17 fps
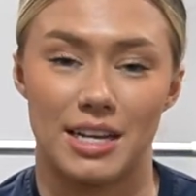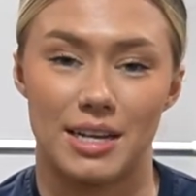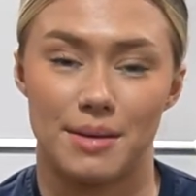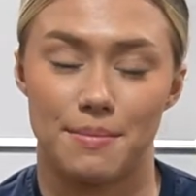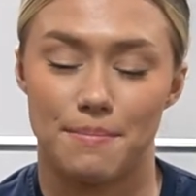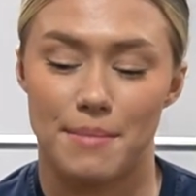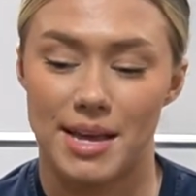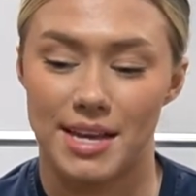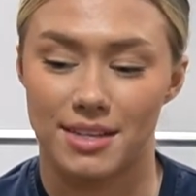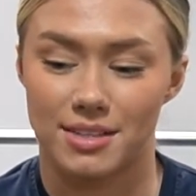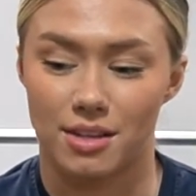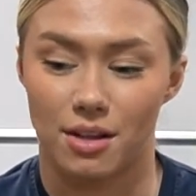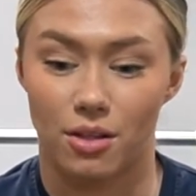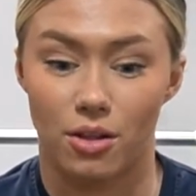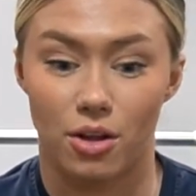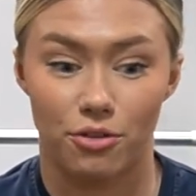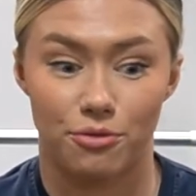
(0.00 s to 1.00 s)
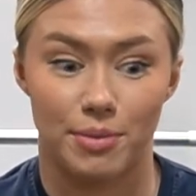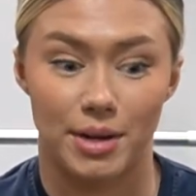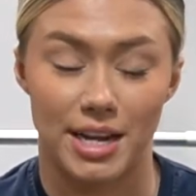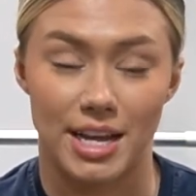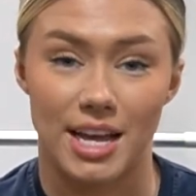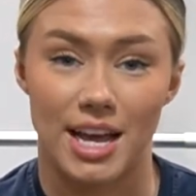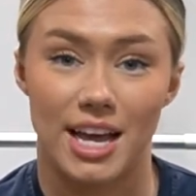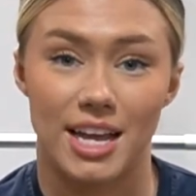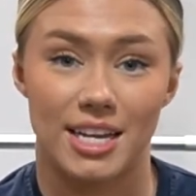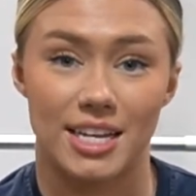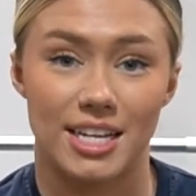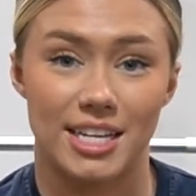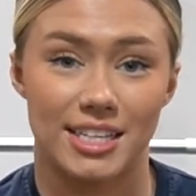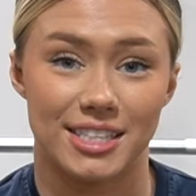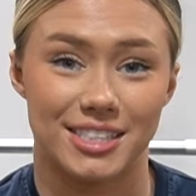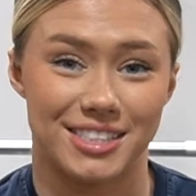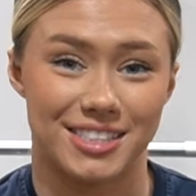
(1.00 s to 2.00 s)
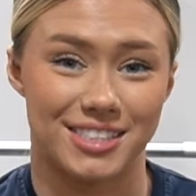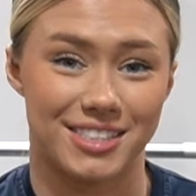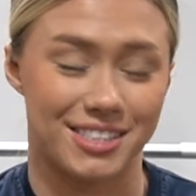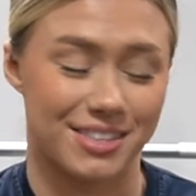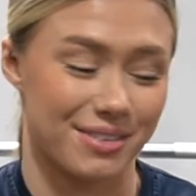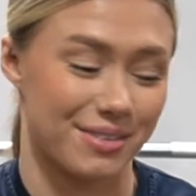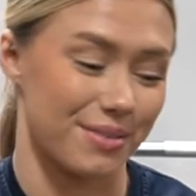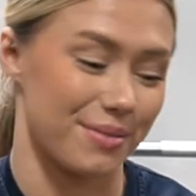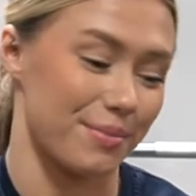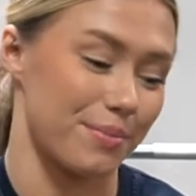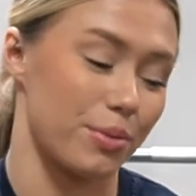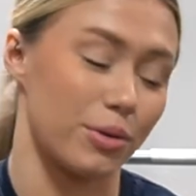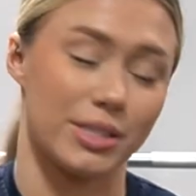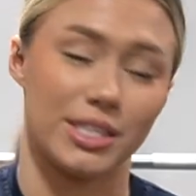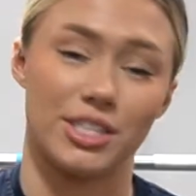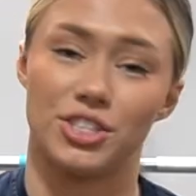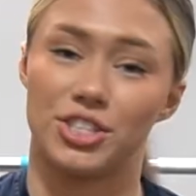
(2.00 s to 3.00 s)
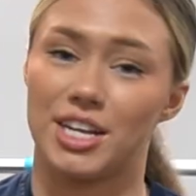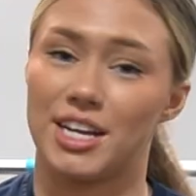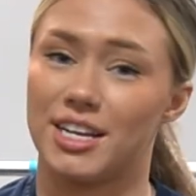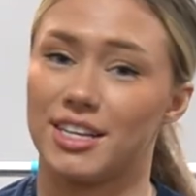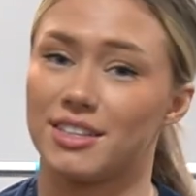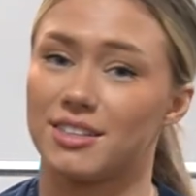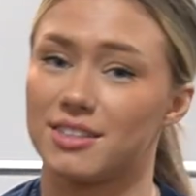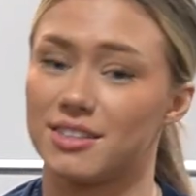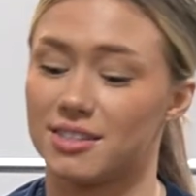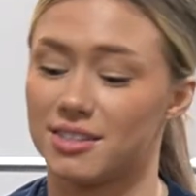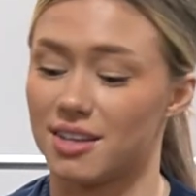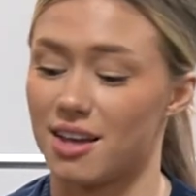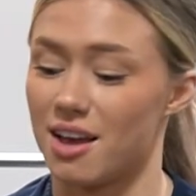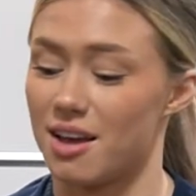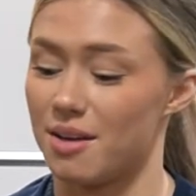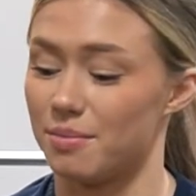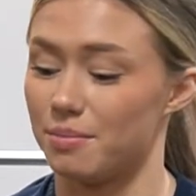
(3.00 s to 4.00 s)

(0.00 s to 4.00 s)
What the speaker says: and it makes a lot of money, and it is protein shakes,